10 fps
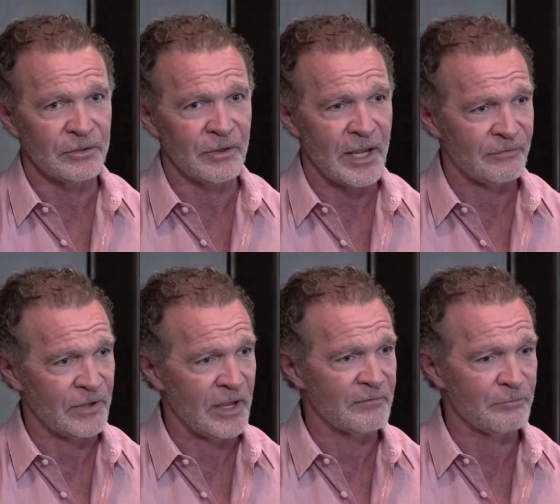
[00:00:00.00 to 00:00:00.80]
you have
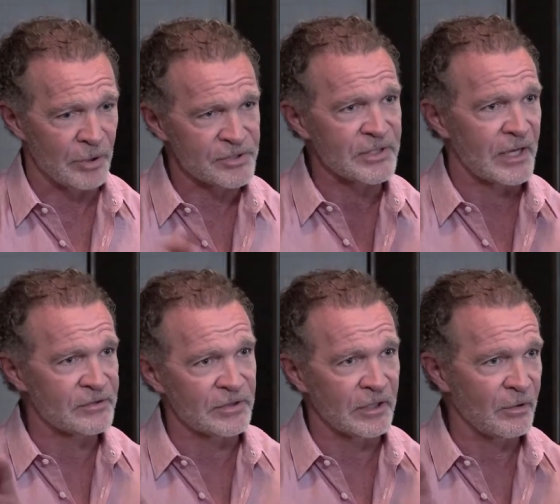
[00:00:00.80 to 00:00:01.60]
to have both
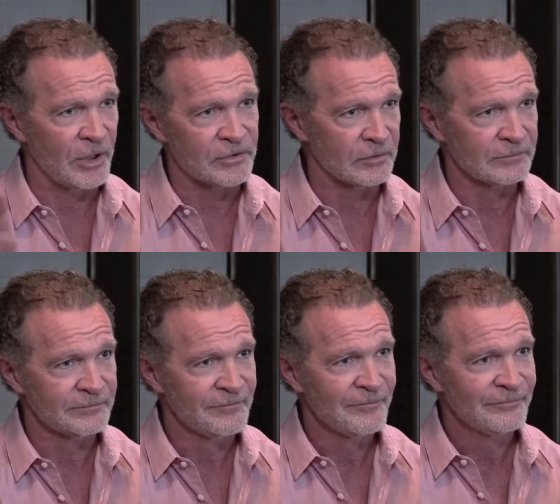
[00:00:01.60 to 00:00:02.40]
sides of the equation.
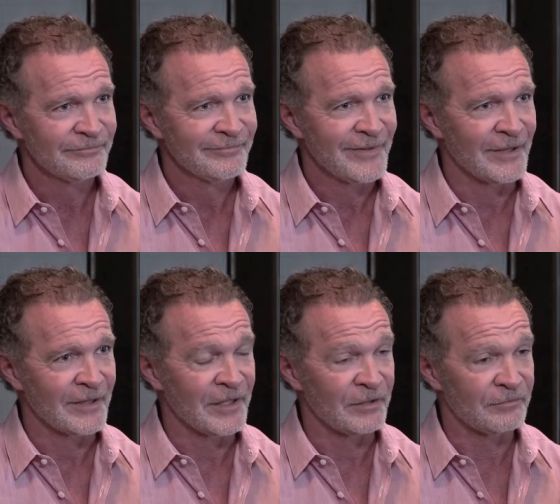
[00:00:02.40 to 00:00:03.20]

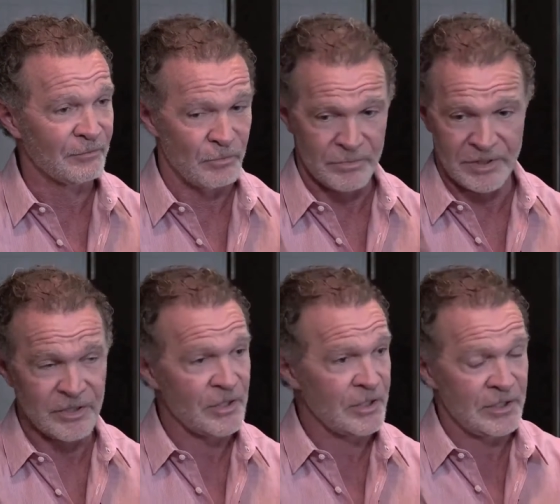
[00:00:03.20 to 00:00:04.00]
Uh, and
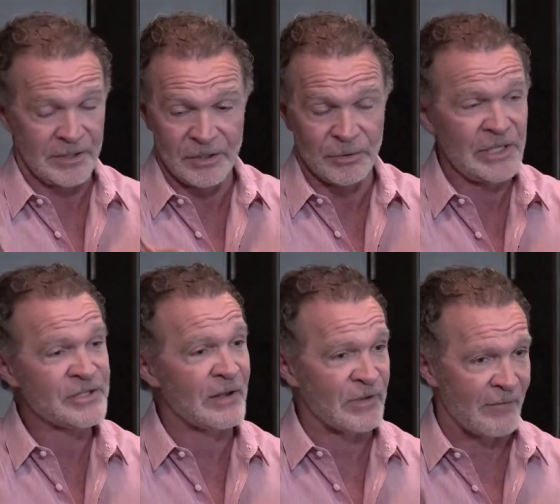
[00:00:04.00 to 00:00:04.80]
you, you, at
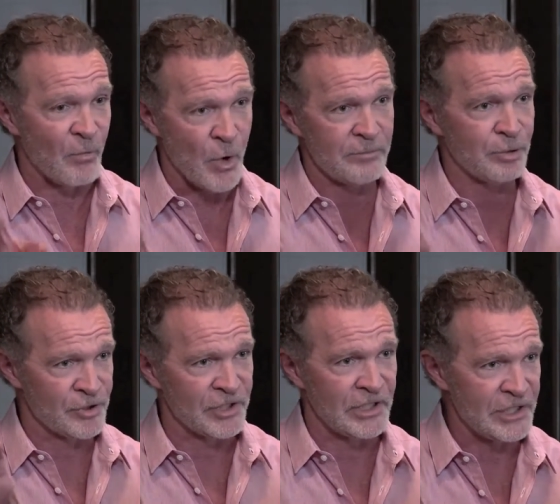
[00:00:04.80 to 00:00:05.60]
least have to have one
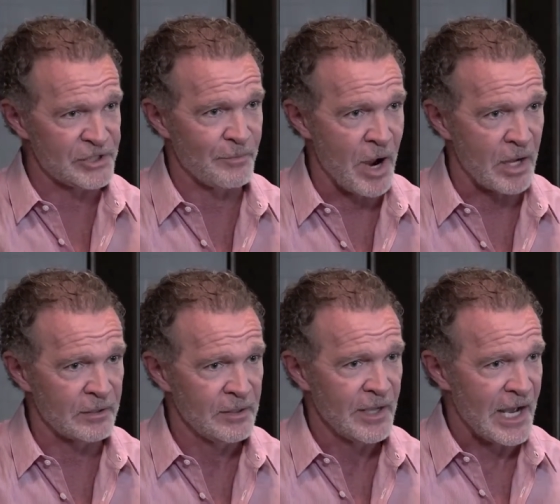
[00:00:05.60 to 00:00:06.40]
person in each spot.
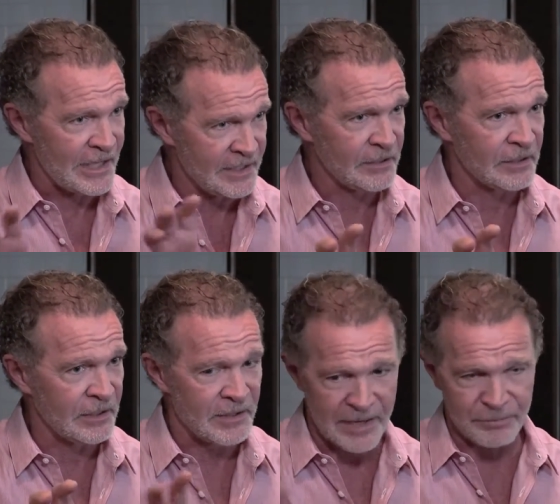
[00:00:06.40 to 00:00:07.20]

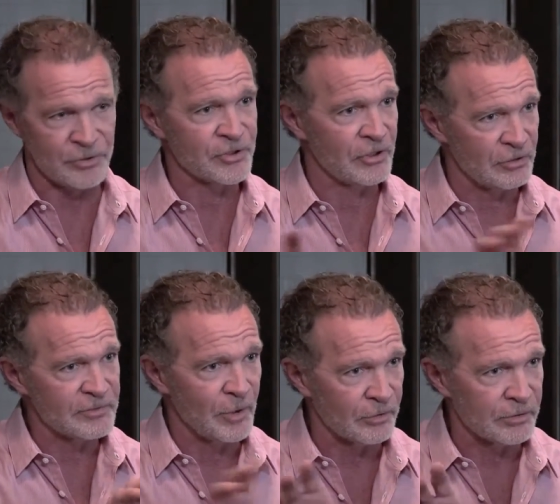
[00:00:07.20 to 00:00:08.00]
Ideally, that person knows both.